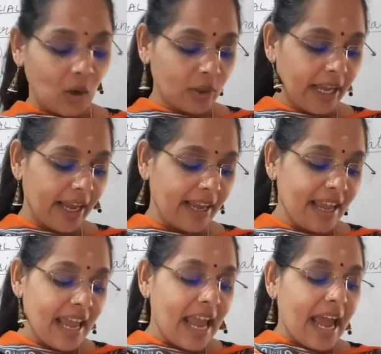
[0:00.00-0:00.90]

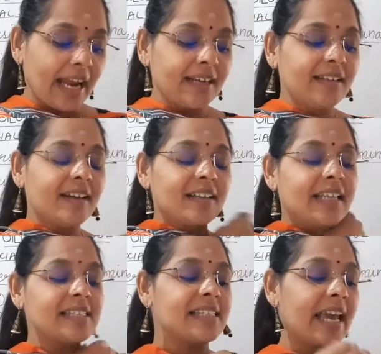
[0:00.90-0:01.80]
Okay, and here
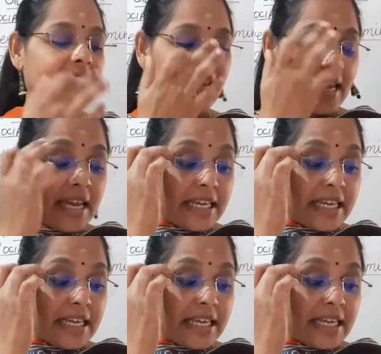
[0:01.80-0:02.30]
they say,